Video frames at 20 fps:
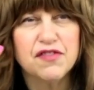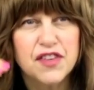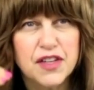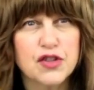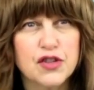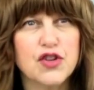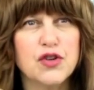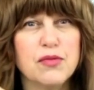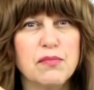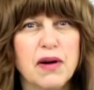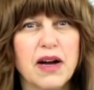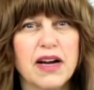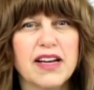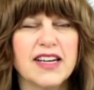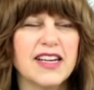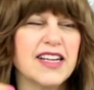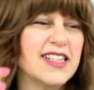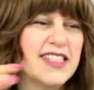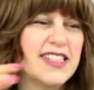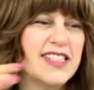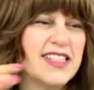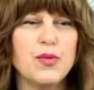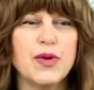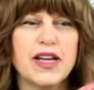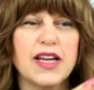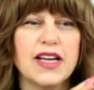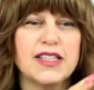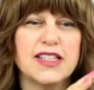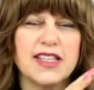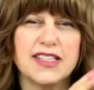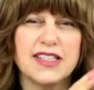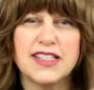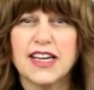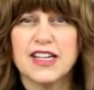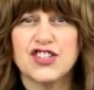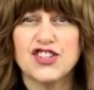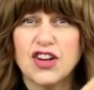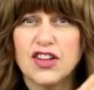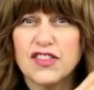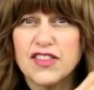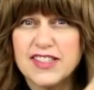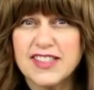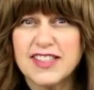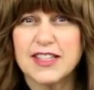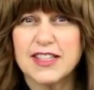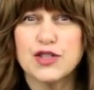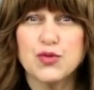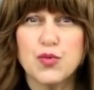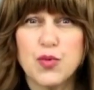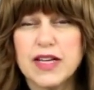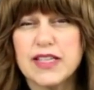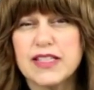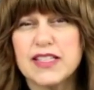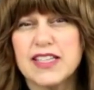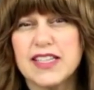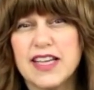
fill your bucket until we get to the section on the six ways